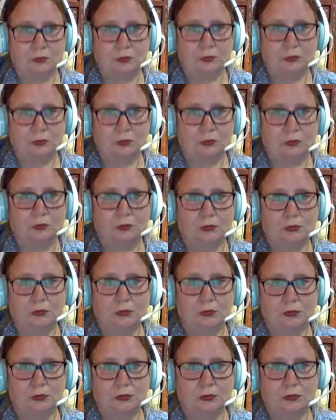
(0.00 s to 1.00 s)

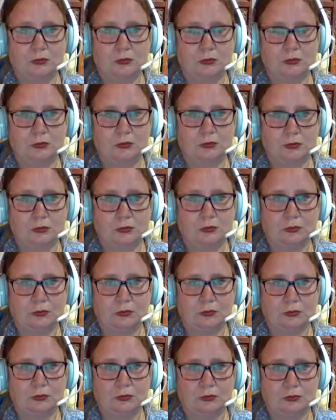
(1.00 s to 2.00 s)

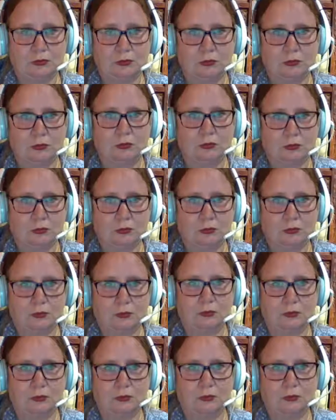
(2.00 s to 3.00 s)

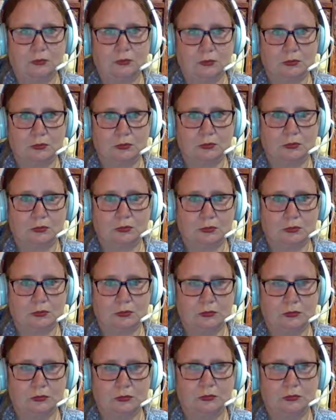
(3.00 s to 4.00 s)

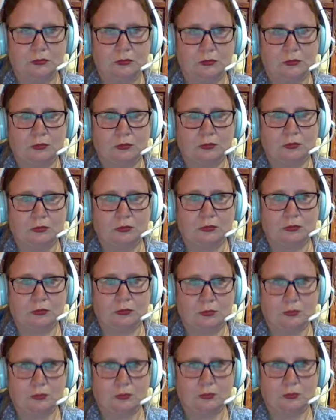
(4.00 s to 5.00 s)

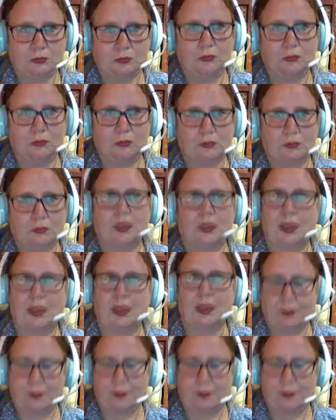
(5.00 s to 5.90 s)
(not speaking)